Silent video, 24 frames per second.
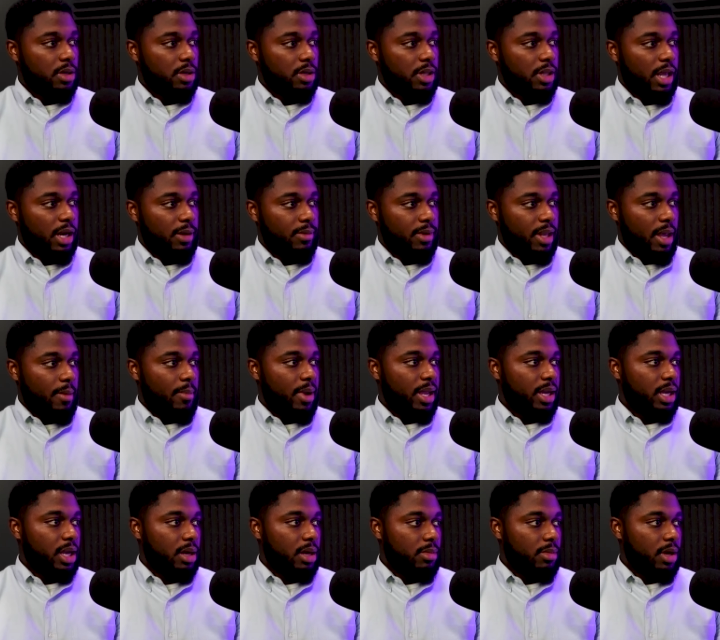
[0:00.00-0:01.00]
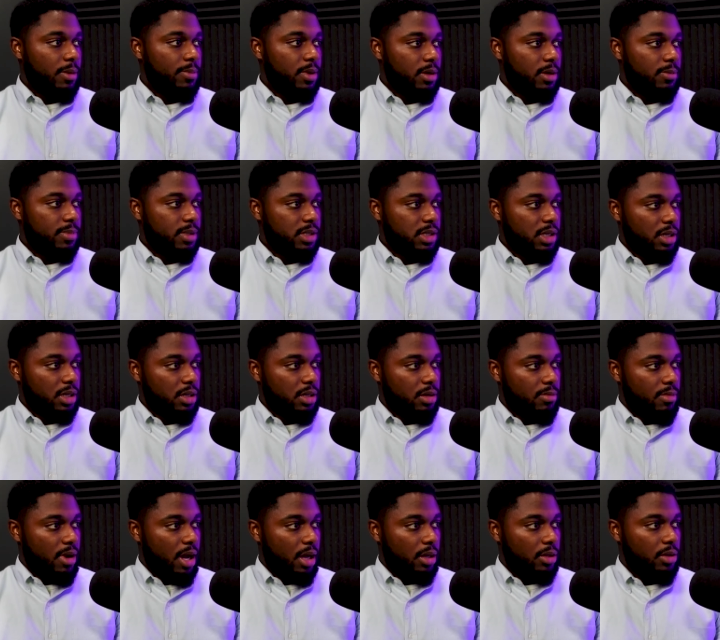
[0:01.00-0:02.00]
that, that may come up in a particular
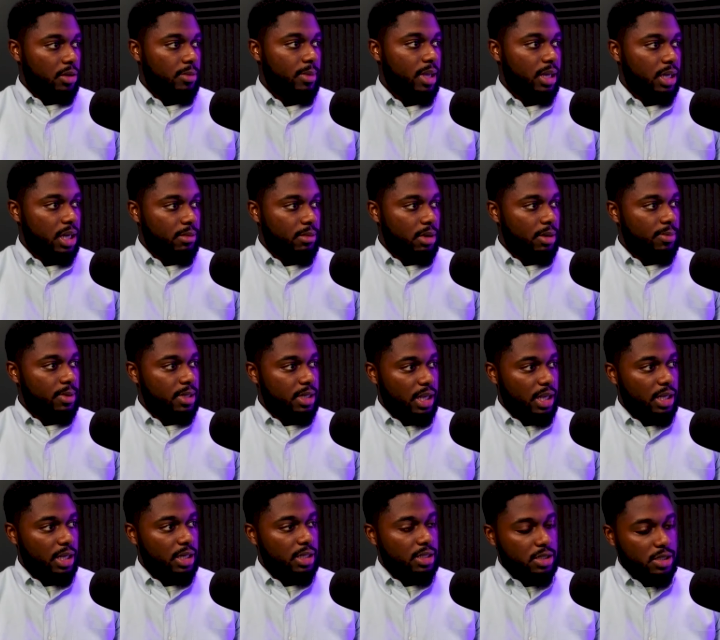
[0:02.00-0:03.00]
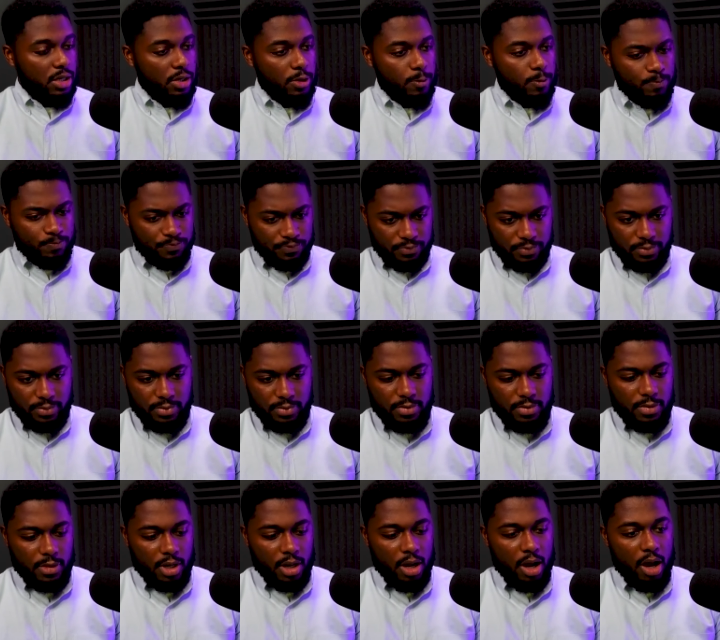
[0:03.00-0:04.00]
model or may come up in data. So
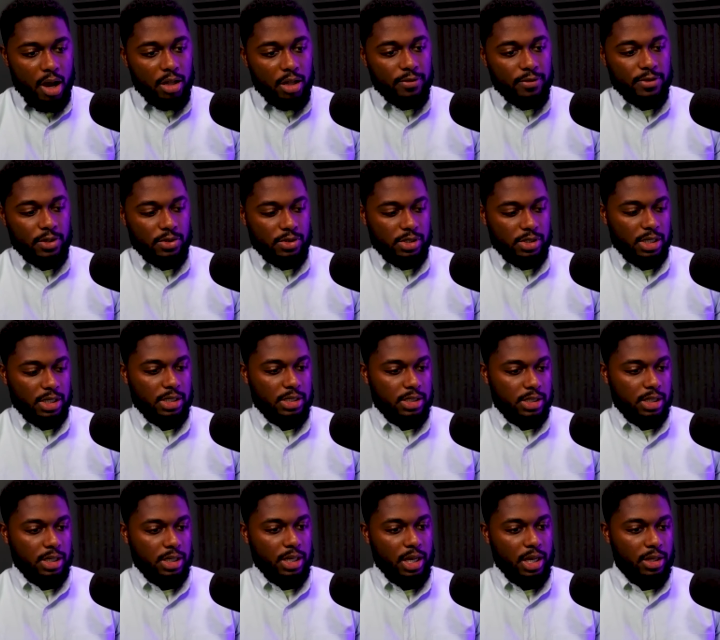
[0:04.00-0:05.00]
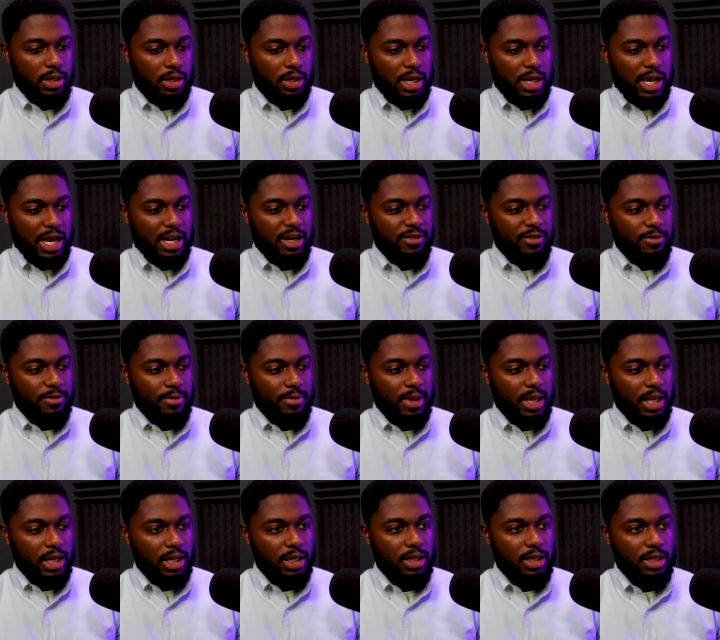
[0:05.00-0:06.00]
all of those things together kind of
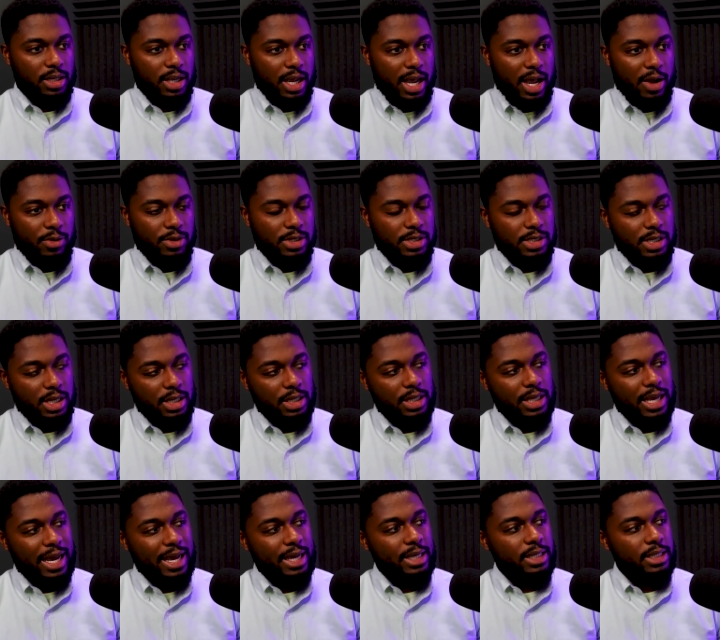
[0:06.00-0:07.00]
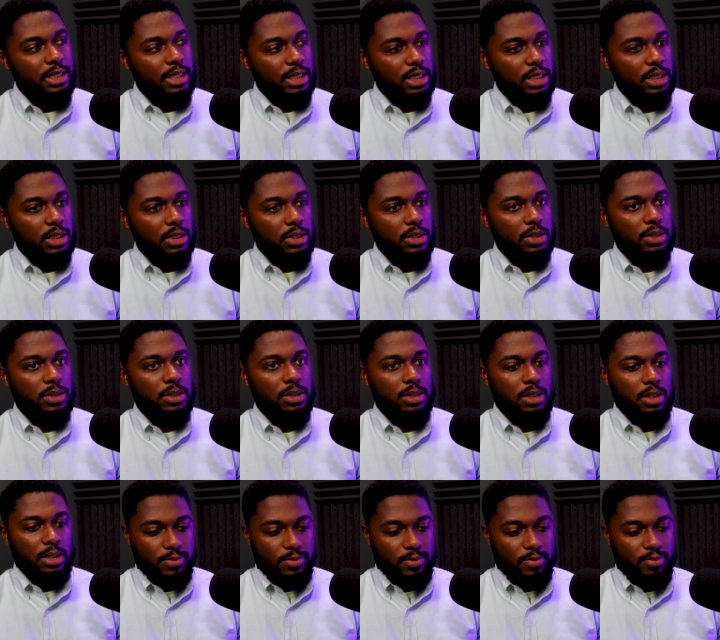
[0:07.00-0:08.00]
make, I would say, the ideal
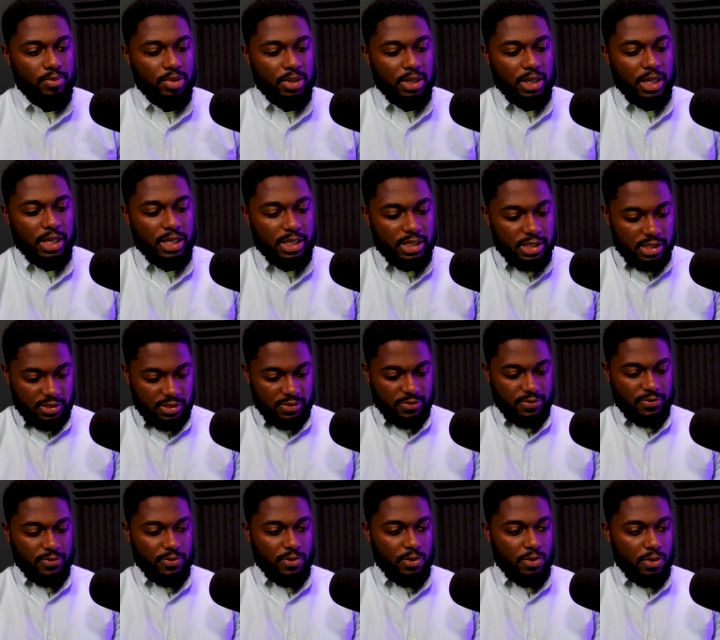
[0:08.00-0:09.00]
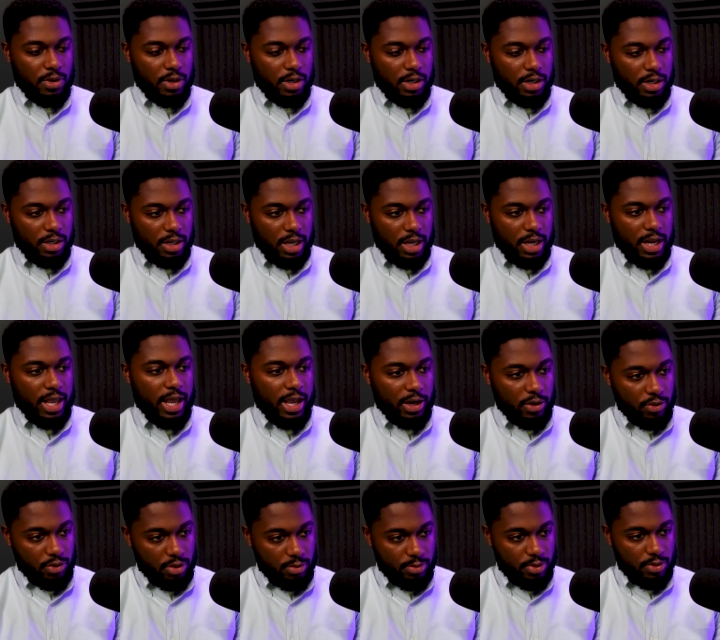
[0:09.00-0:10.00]
place for an
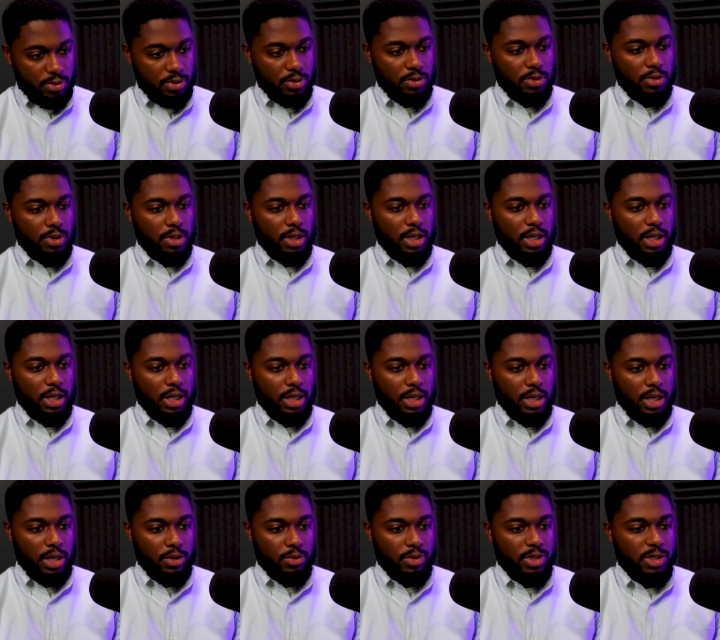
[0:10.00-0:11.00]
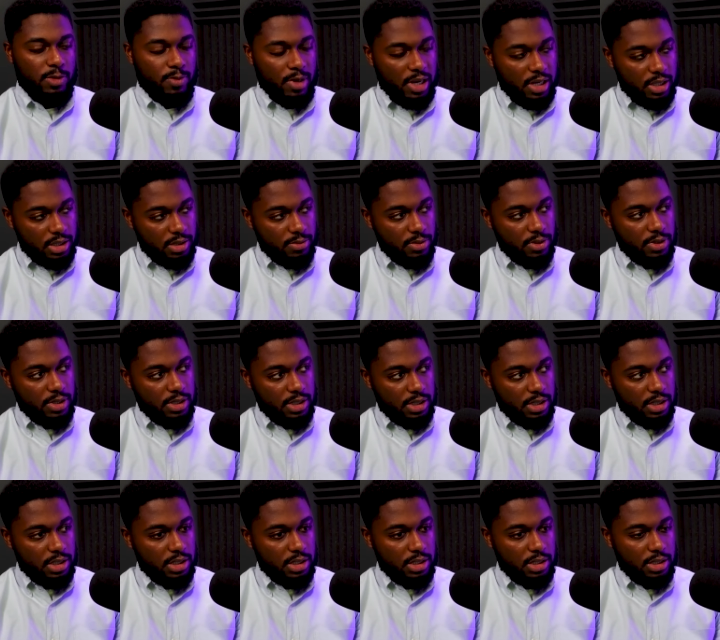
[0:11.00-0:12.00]
equitable and, and responsible
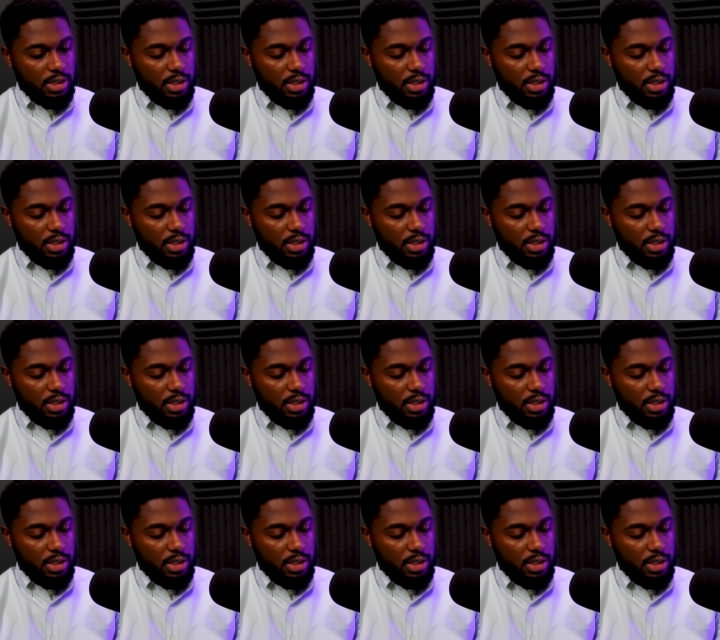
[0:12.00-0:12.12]
decision.